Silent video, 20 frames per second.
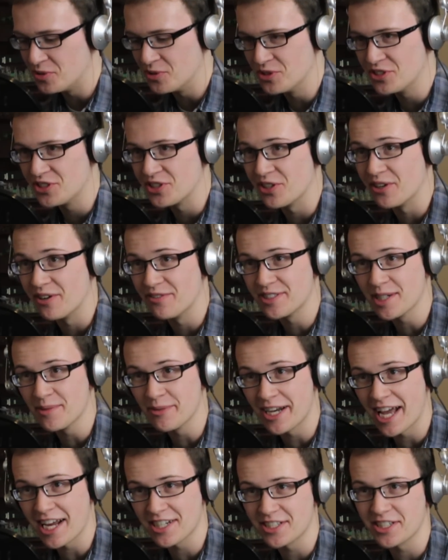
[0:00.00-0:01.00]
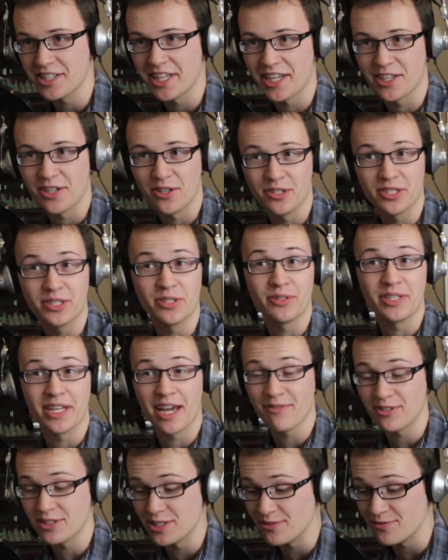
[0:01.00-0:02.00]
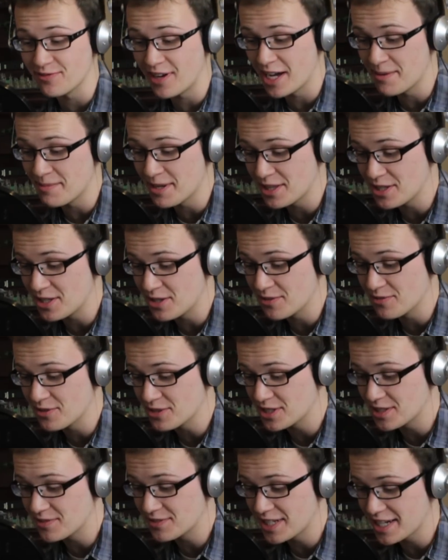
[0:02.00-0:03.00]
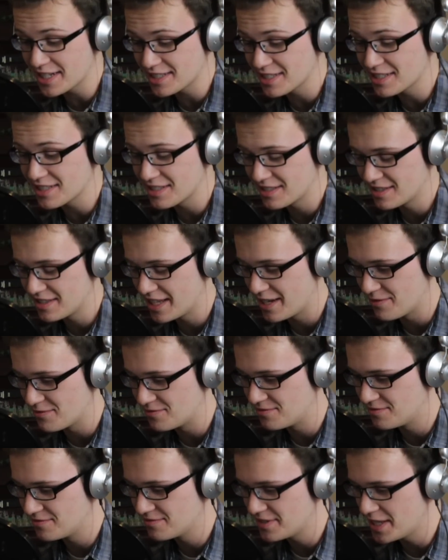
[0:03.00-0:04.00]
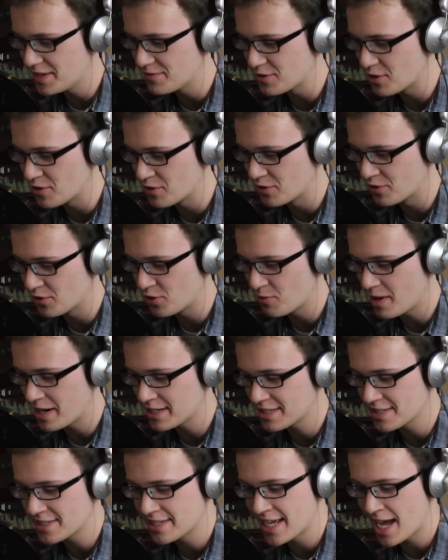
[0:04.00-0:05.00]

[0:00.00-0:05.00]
So if someone actually goes through the effort to find me at the University of Texas, they've earned the right to stab me.